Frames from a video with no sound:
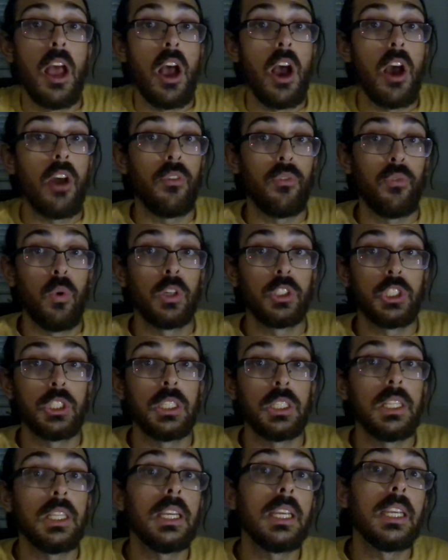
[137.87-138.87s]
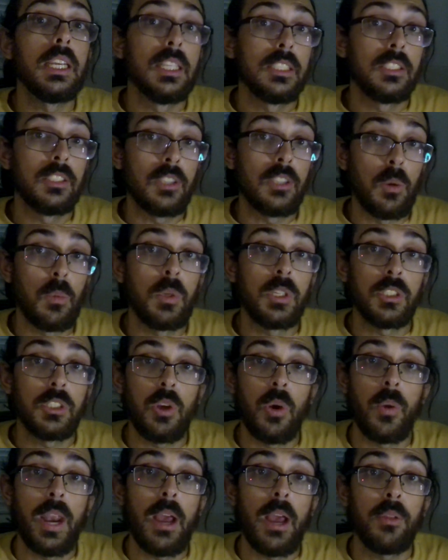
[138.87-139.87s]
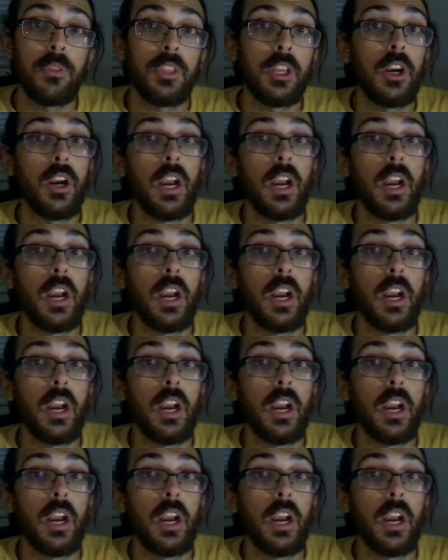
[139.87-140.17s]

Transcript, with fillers: Unfortunately, someone is going out there